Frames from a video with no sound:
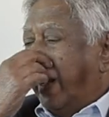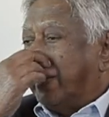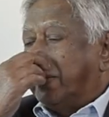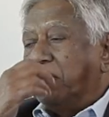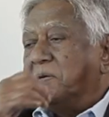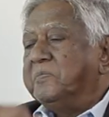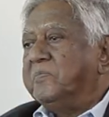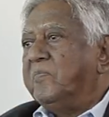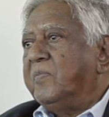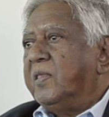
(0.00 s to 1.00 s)
acting
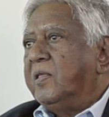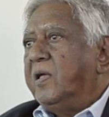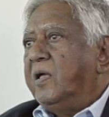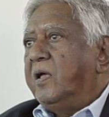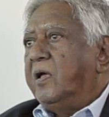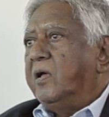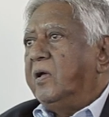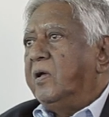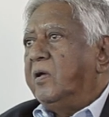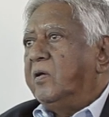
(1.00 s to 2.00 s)

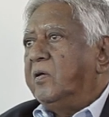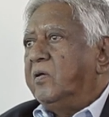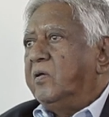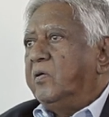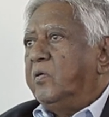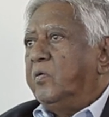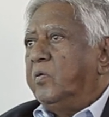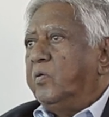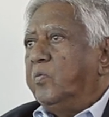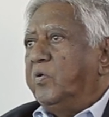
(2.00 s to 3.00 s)
uh,
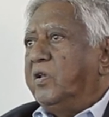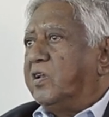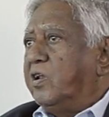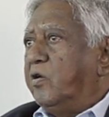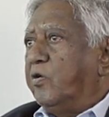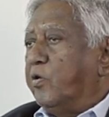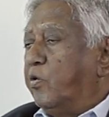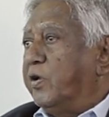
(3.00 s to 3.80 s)
with little or no